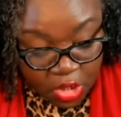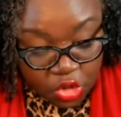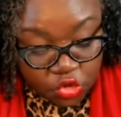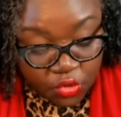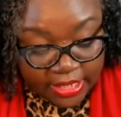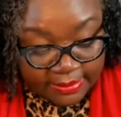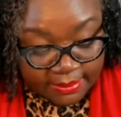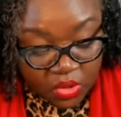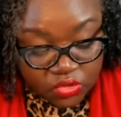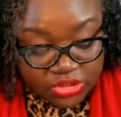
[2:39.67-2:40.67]
Your
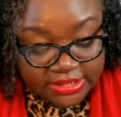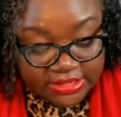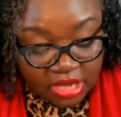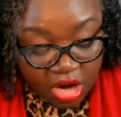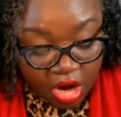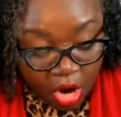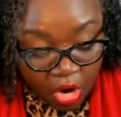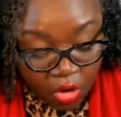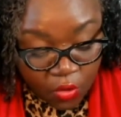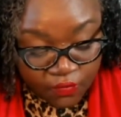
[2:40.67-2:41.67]
emotions are
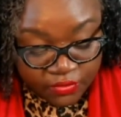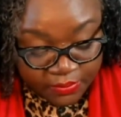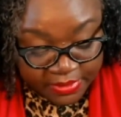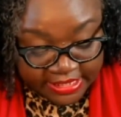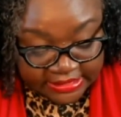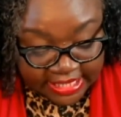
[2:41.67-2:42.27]
all over the place,